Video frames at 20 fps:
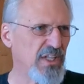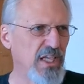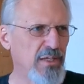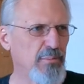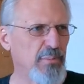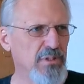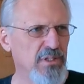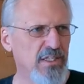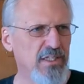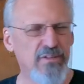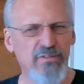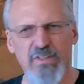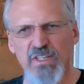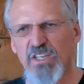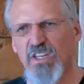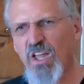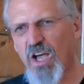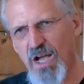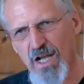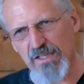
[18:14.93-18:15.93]
They believe
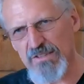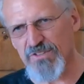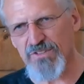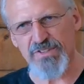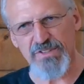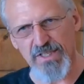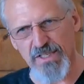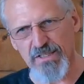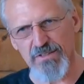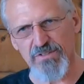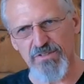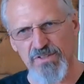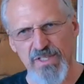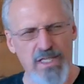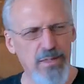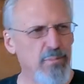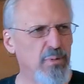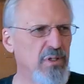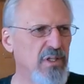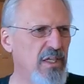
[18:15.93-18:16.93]
in nonsense.
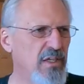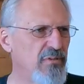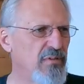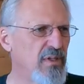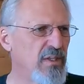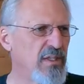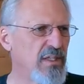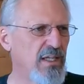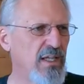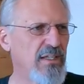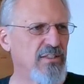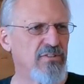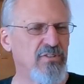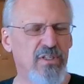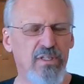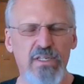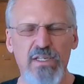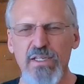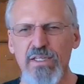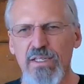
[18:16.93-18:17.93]
They believe in things
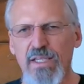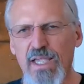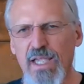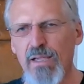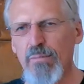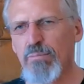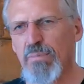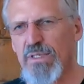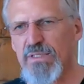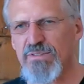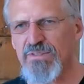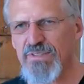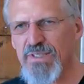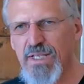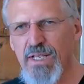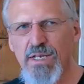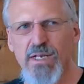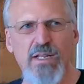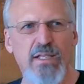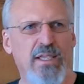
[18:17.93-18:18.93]
that can't be
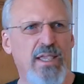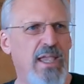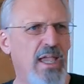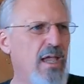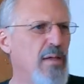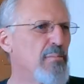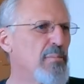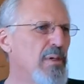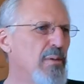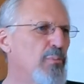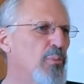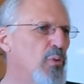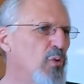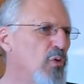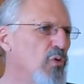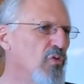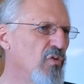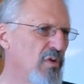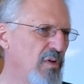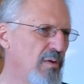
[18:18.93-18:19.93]
seen and can't be
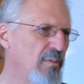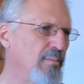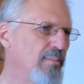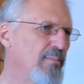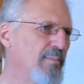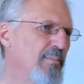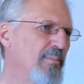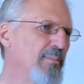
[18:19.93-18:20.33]
proven.